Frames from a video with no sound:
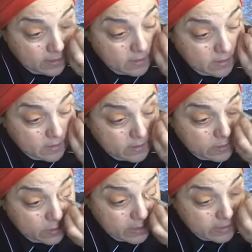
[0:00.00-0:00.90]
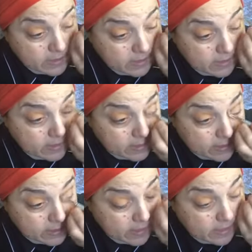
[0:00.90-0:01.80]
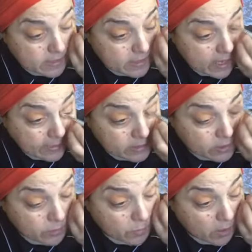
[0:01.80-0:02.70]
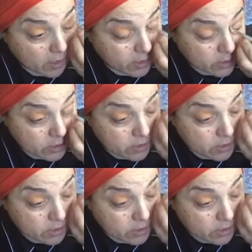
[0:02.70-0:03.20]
So this is a denser brush.